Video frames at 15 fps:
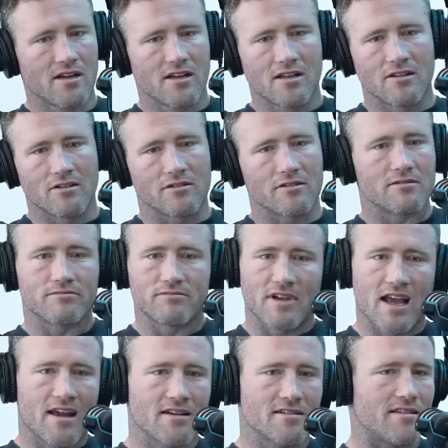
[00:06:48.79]
look, add
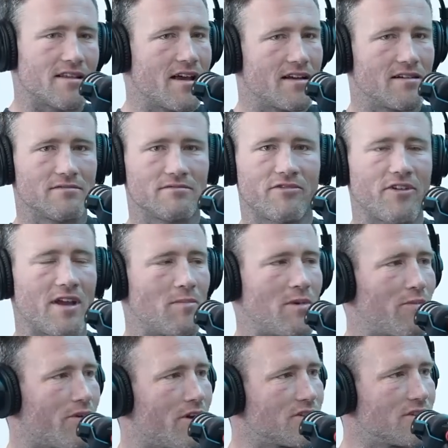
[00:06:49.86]
into that family
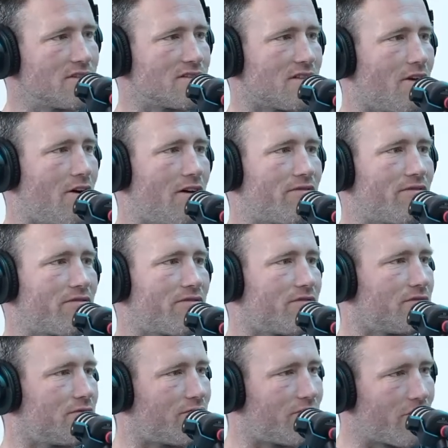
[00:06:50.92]
pressures, life,
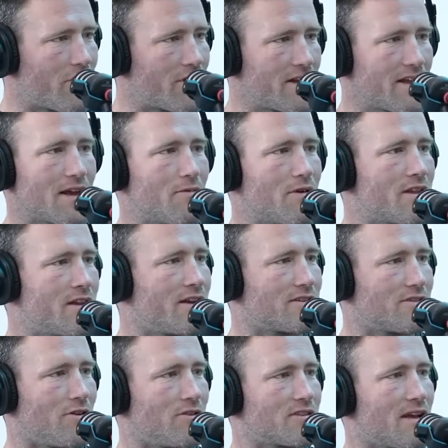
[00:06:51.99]
finding out where the next
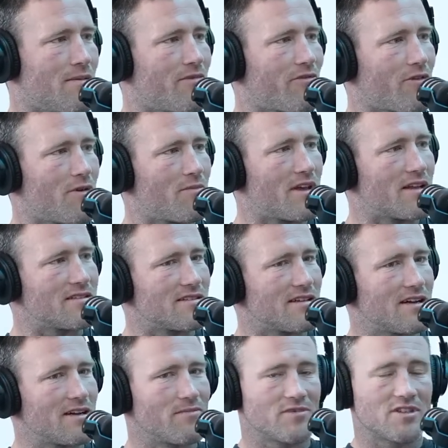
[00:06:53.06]
dollar's coming from. That's
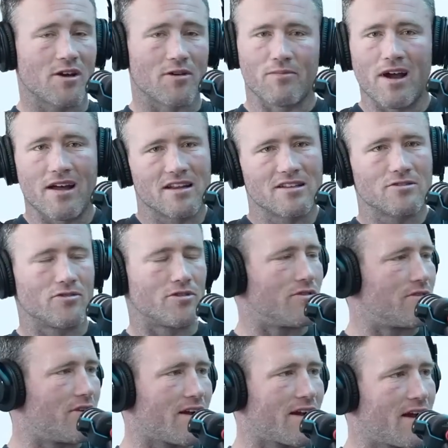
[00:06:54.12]
but it's all good. I
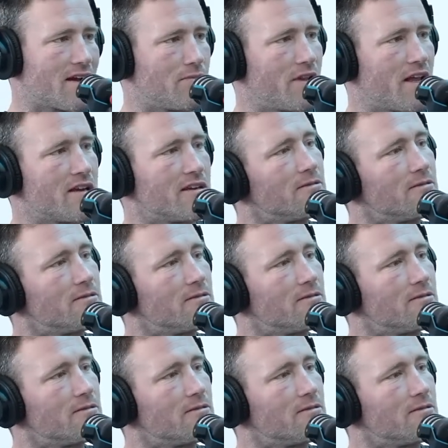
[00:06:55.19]
can't complain.